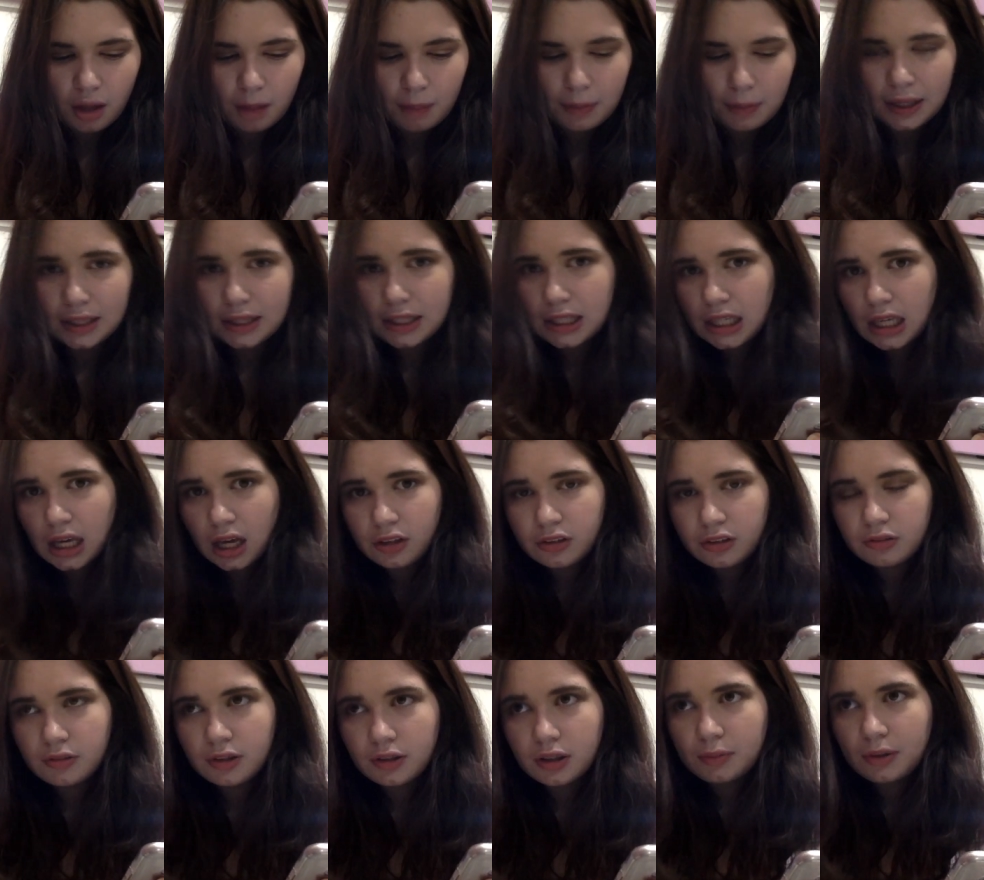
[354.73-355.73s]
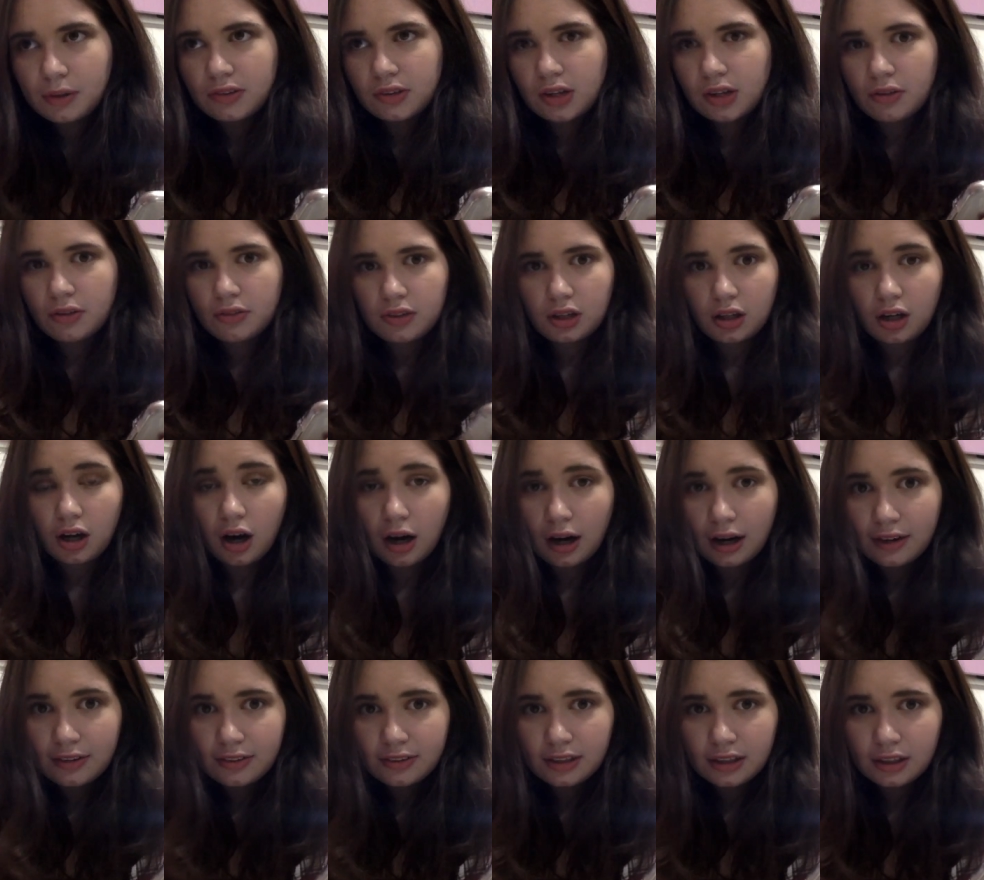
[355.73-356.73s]
But the other one was I was in a
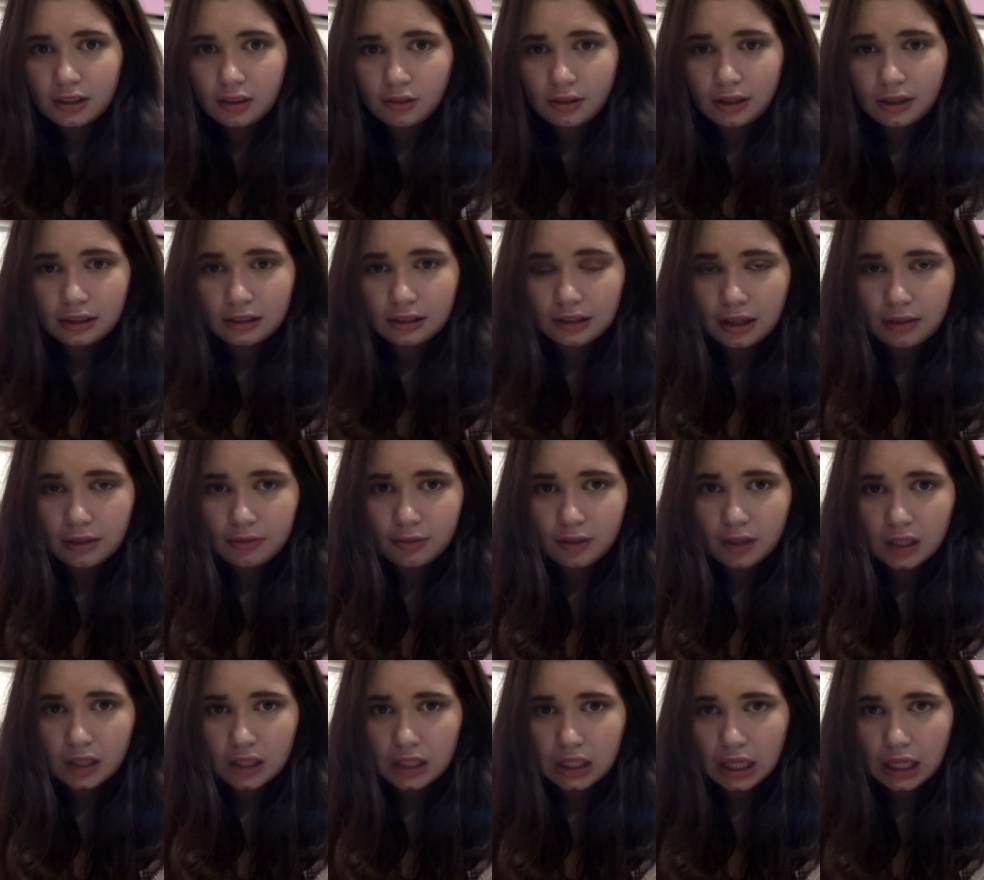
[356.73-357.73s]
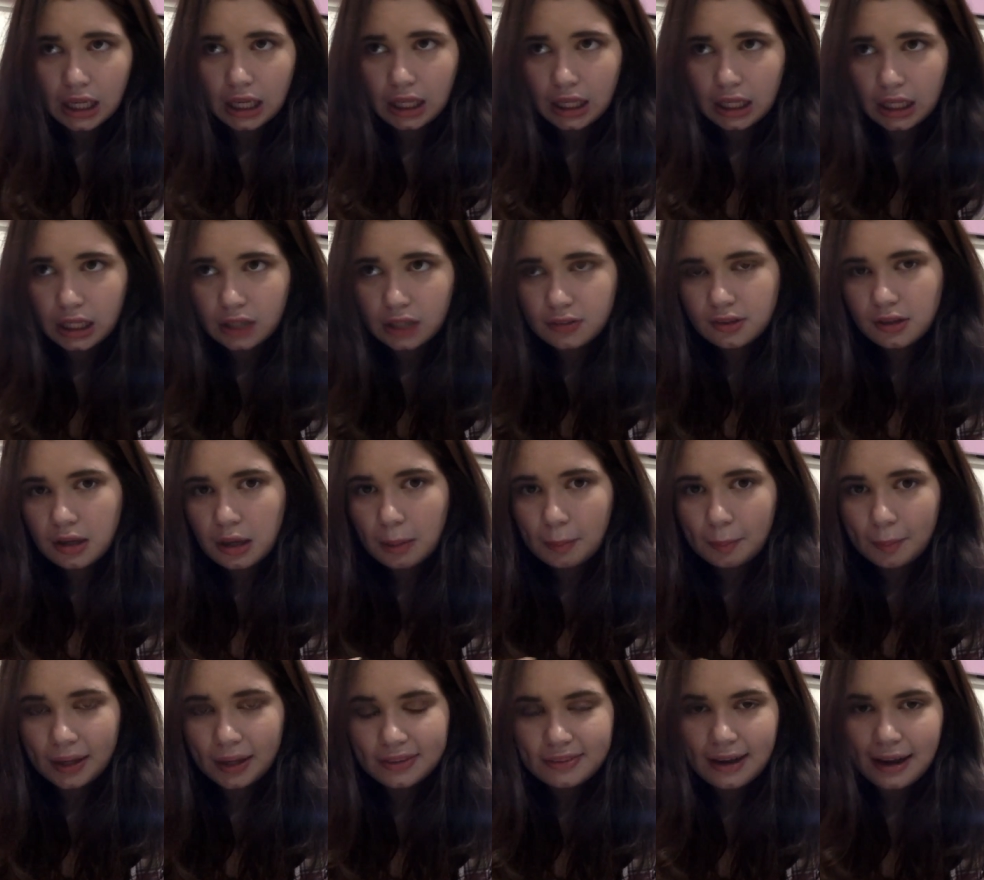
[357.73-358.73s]
car accident in grade 11, and
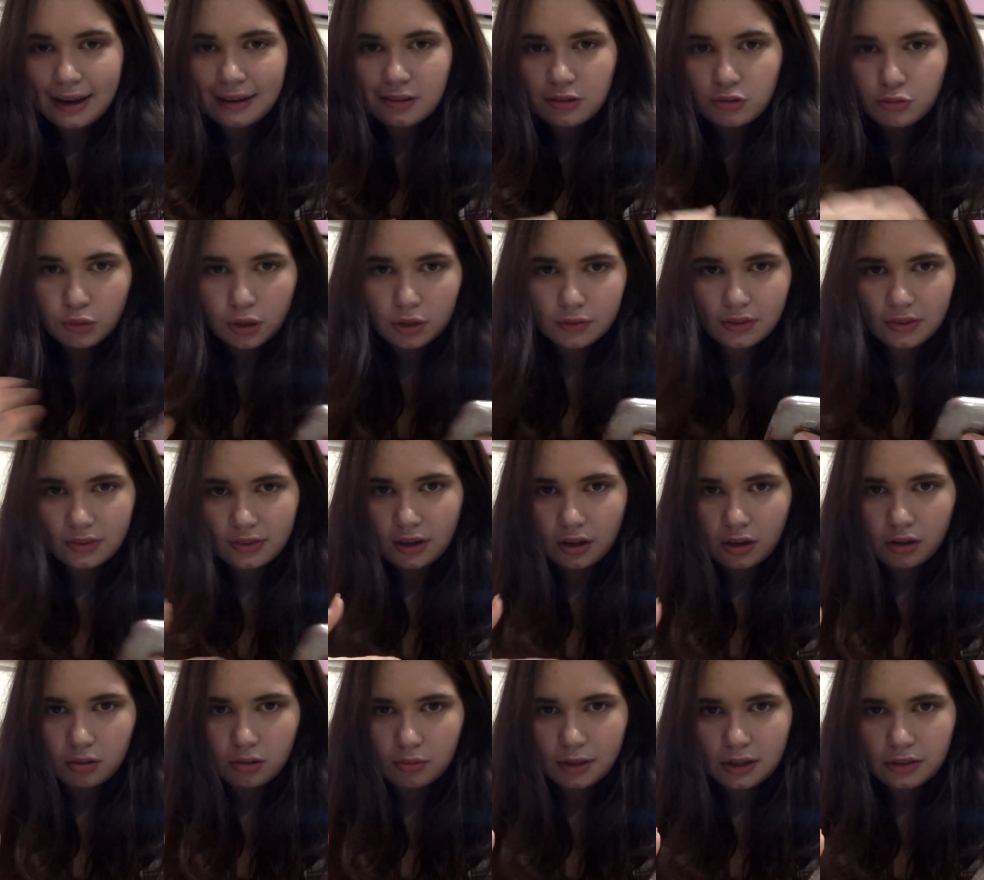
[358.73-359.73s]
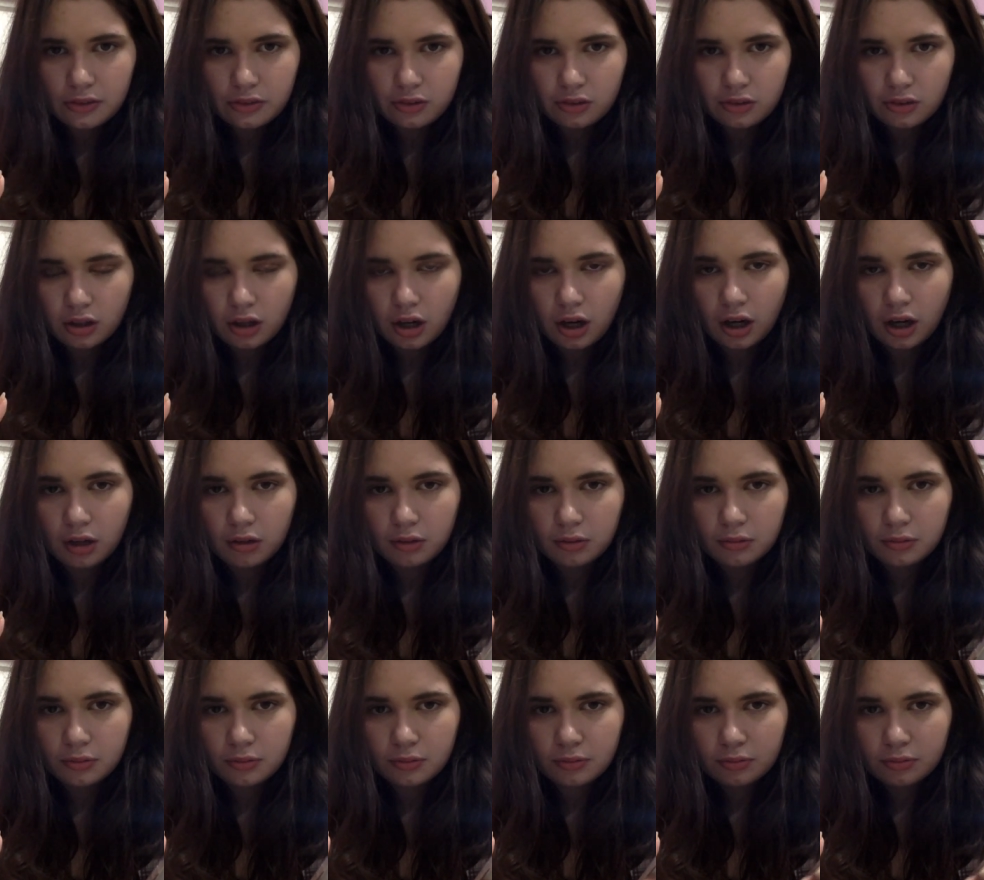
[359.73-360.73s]
my dad swerved us out of the way so the car,
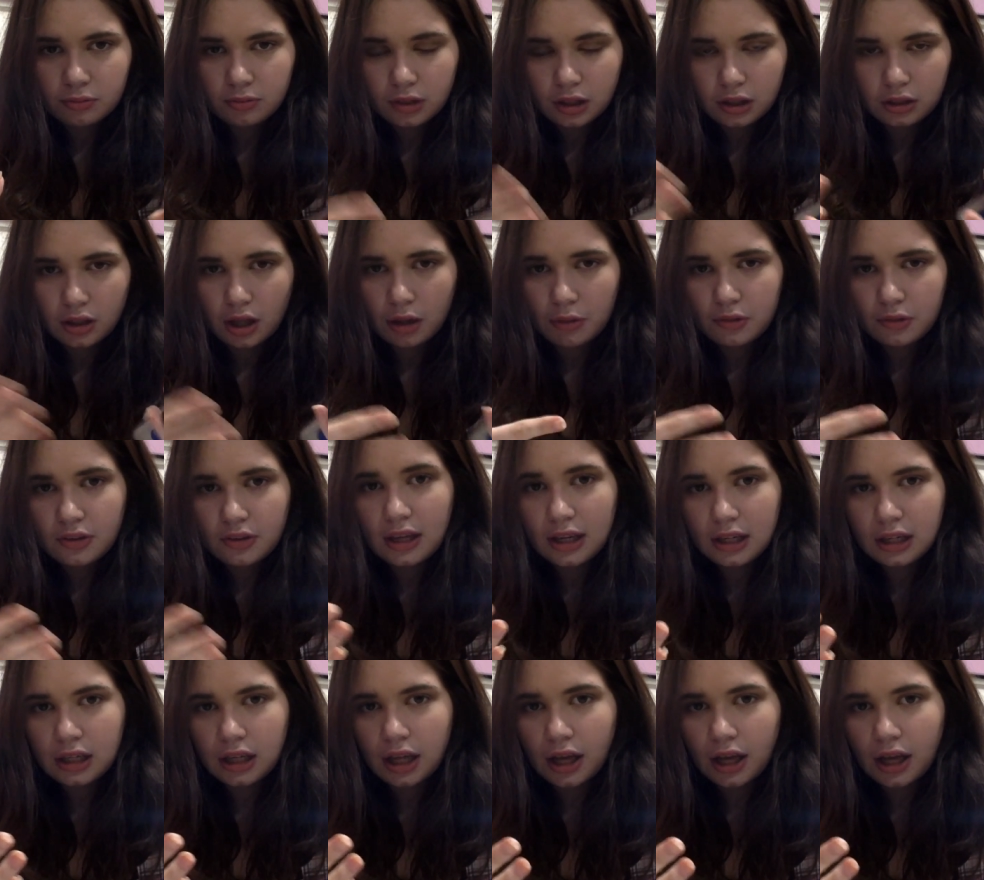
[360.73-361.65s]
like, that was hitting